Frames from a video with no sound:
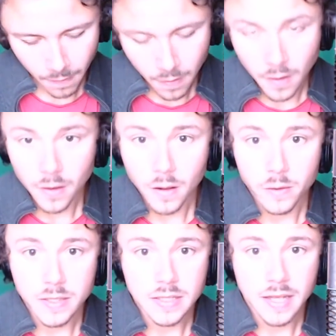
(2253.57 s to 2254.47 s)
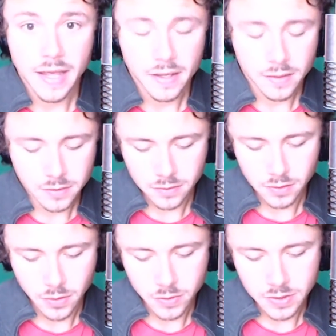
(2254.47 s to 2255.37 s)
Going down,
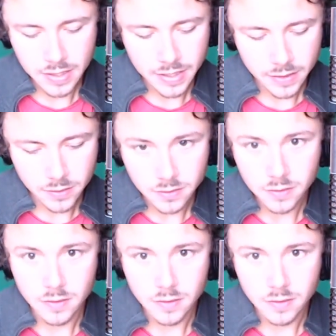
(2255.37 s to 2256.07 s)
going down.